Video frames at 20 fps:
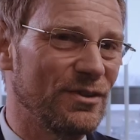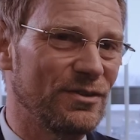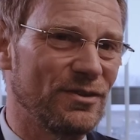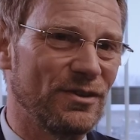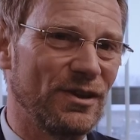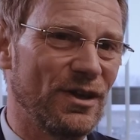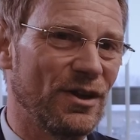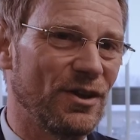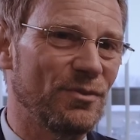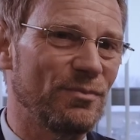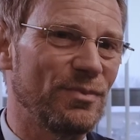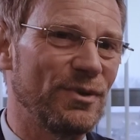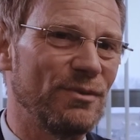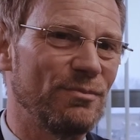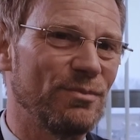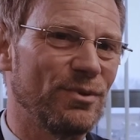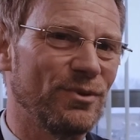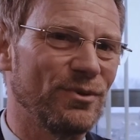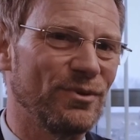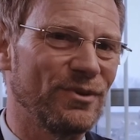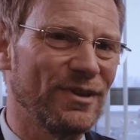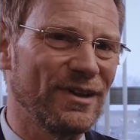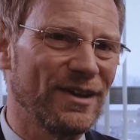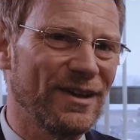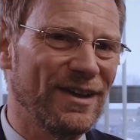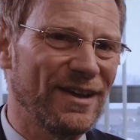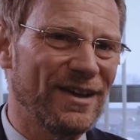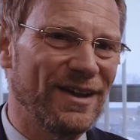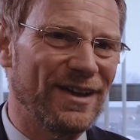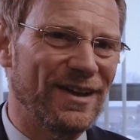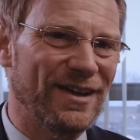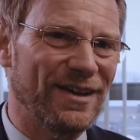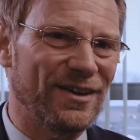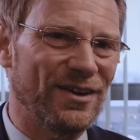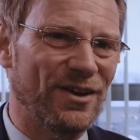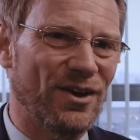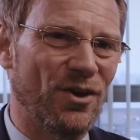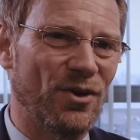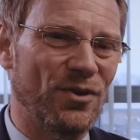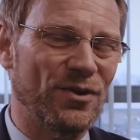to young people,
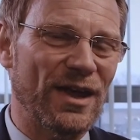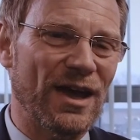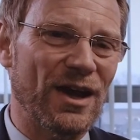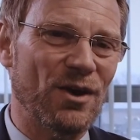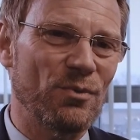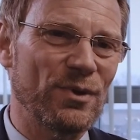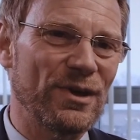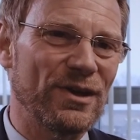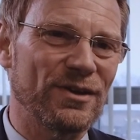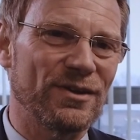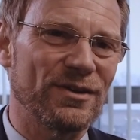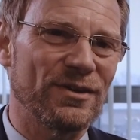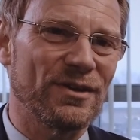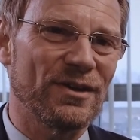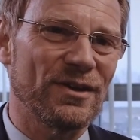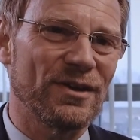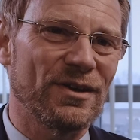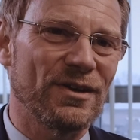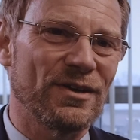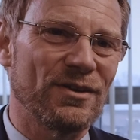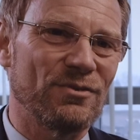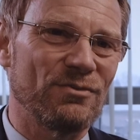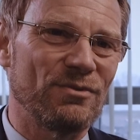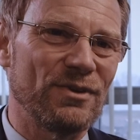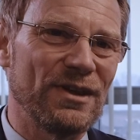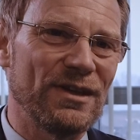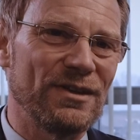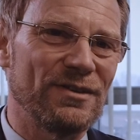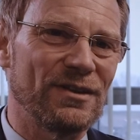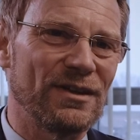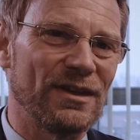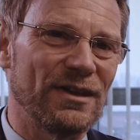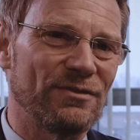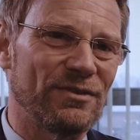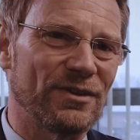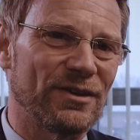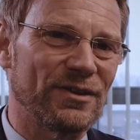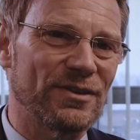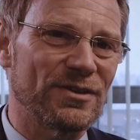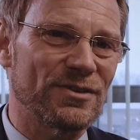on how we can really
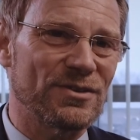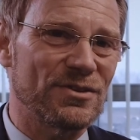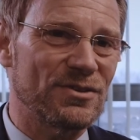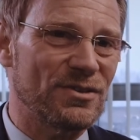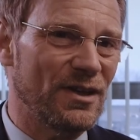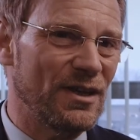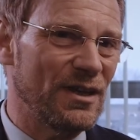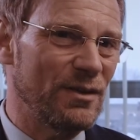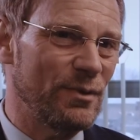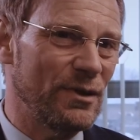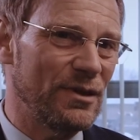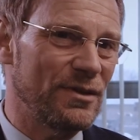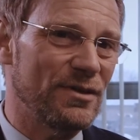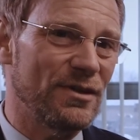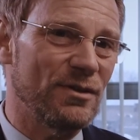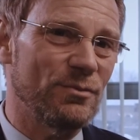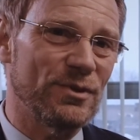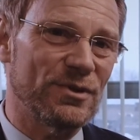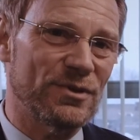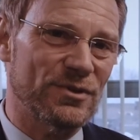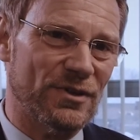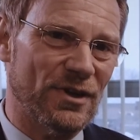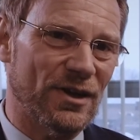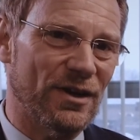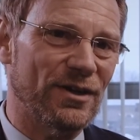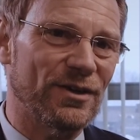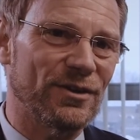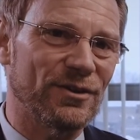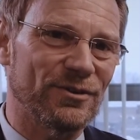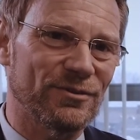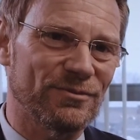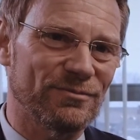deliver sustainability with style.